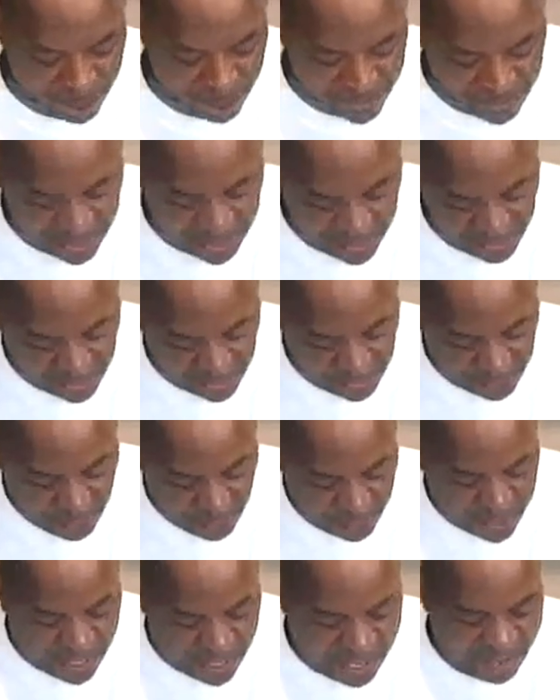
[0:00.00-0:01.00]
My kids is
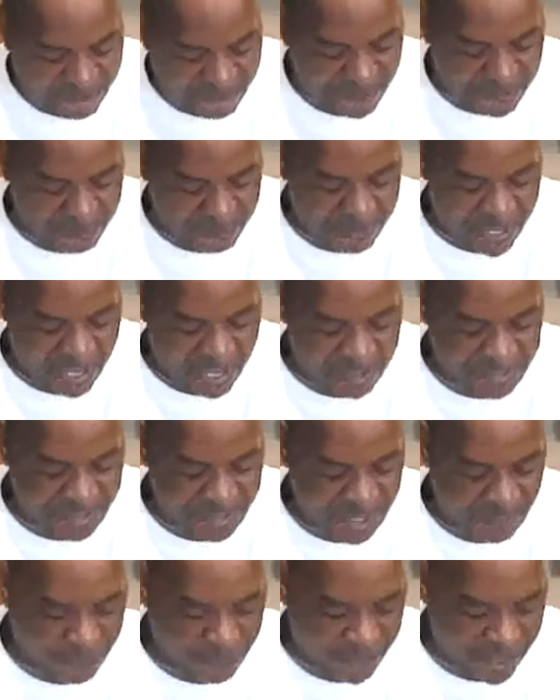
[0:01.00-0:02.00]
going to have the best.
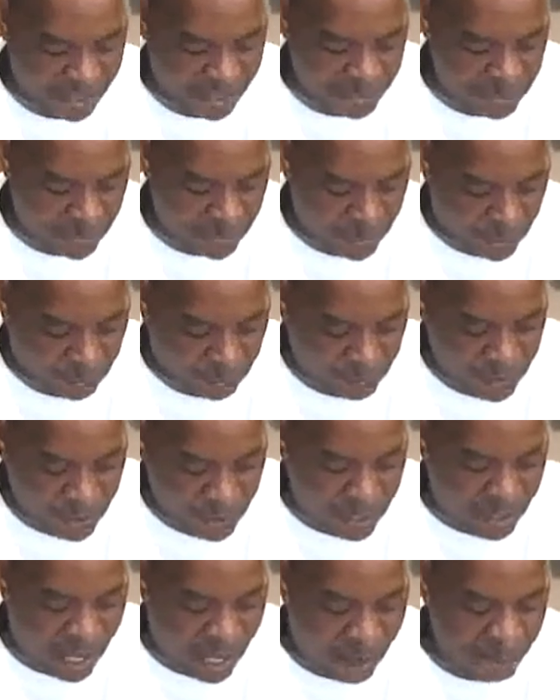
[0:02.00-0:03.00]
They're going to, you know,
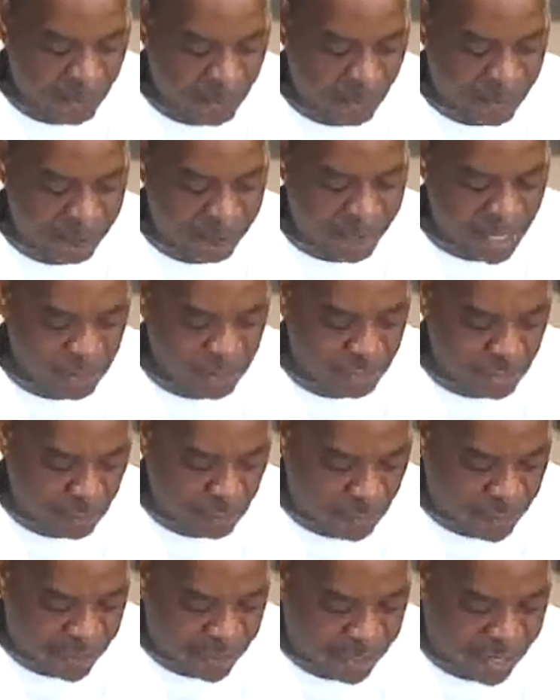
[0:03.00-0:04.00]
I'm going to make
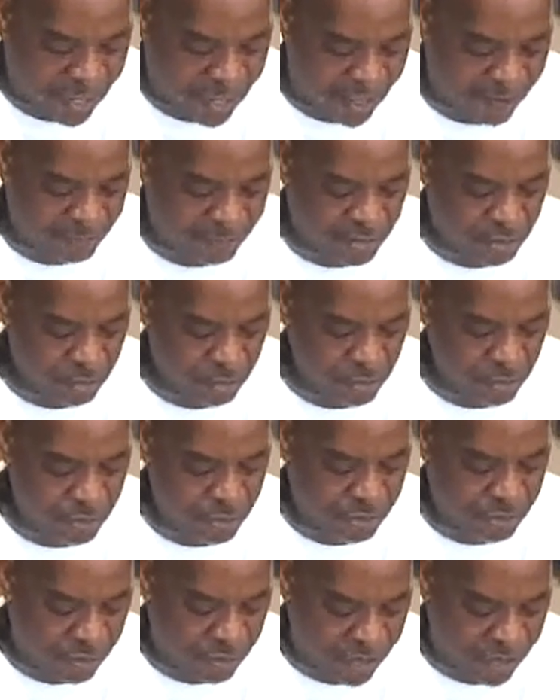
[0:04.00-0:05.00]
sure that they have
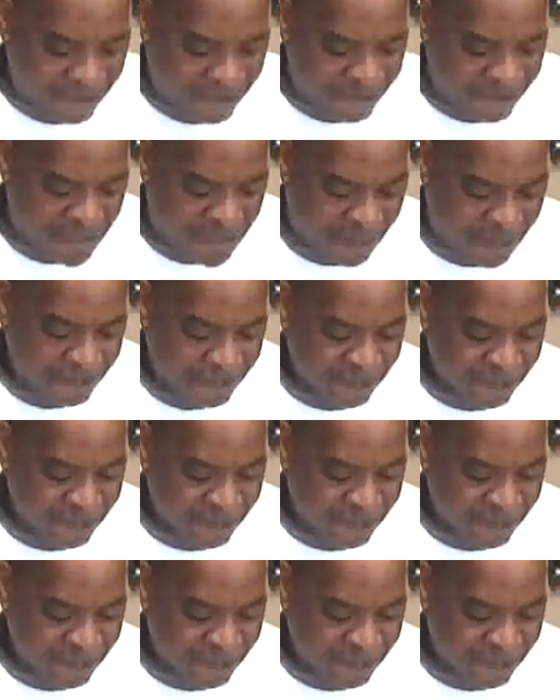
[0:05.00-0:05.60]
shoes on their feet.